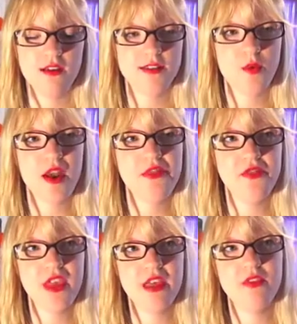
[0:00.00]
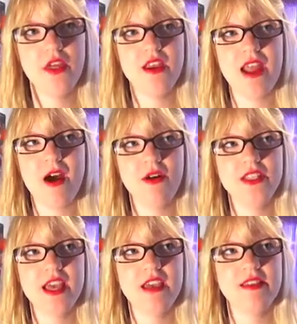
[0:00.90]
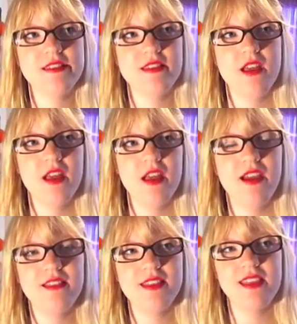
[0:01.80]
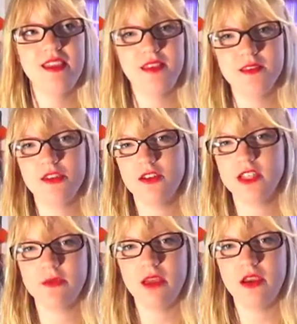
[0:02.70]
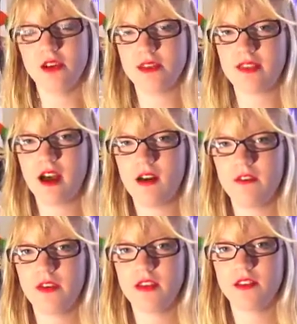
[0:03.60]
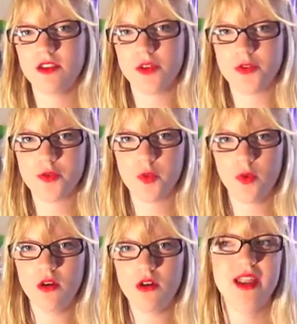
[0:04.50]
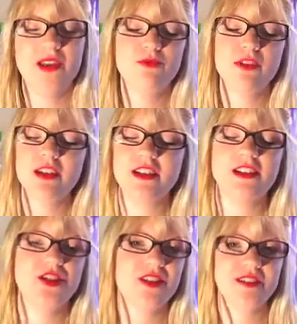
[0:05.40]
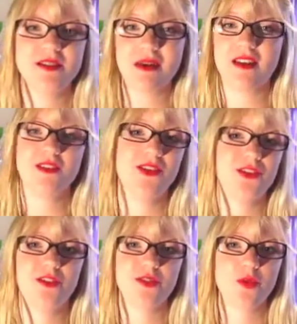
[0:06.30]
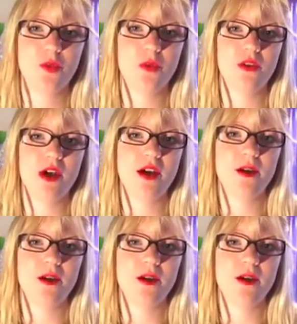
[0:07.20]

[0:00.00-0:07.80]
So I think that nowadays it's easier to be yourself in your school. It just depends on your school.